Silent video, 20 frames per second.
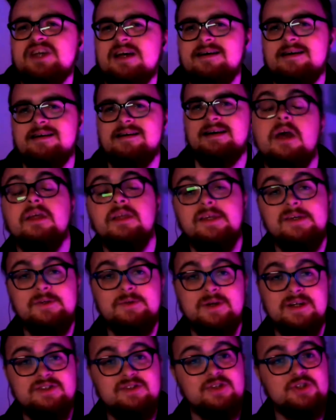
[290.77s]
are,
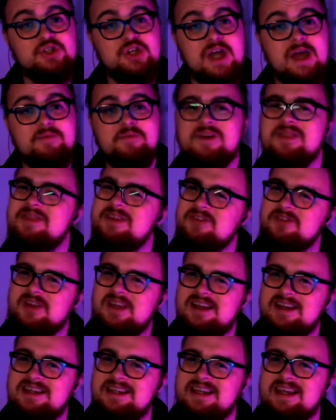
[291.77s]
you as the GM, when things are
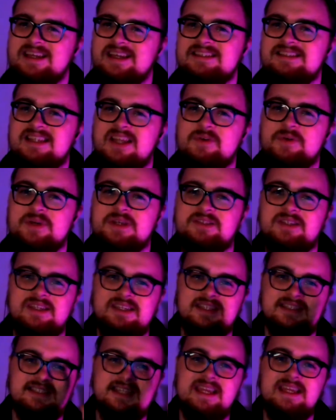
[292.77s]
kind of getting slow, is
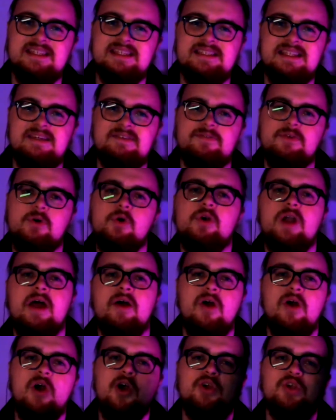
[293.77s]
you take a D4
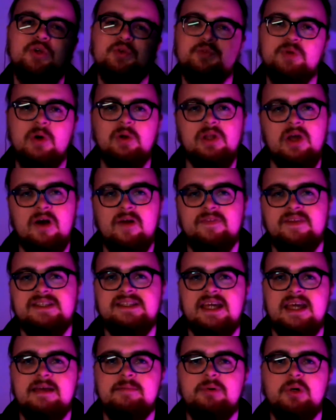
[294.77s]
out, you roll it on the
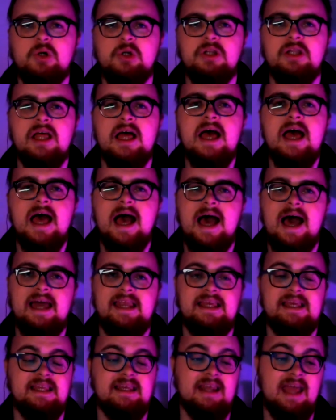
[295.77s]
table, and
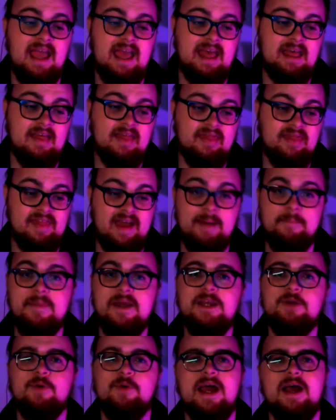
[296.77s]
in that
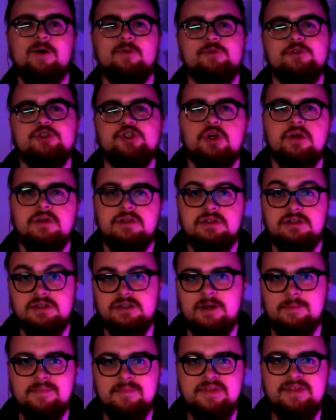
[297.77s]
many rounds,
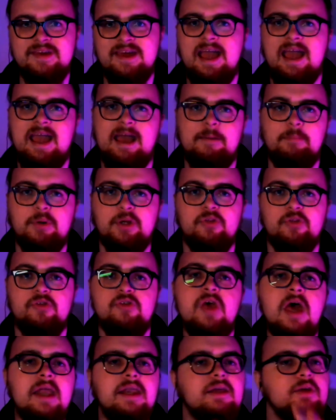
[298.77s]
something happens.
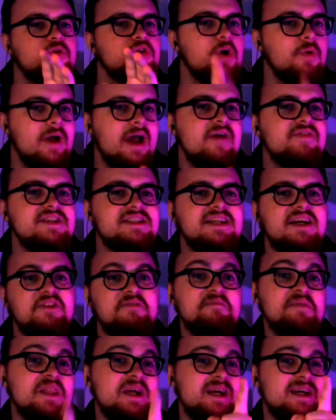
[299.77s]
Now, you don't have to tell the
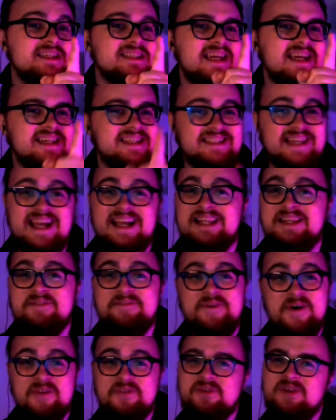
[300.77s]
players exactly
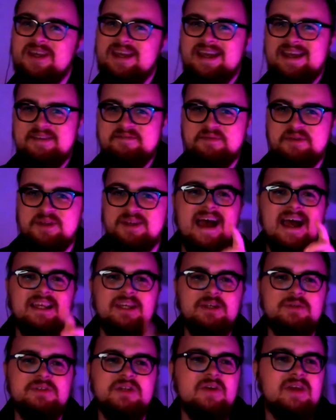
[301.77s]
what's going to happen, and
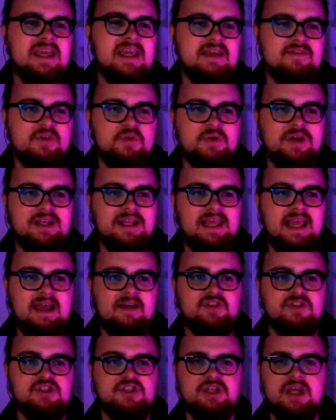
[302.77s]
you don't even really have
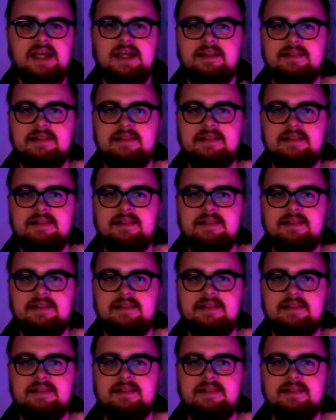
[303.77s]
to say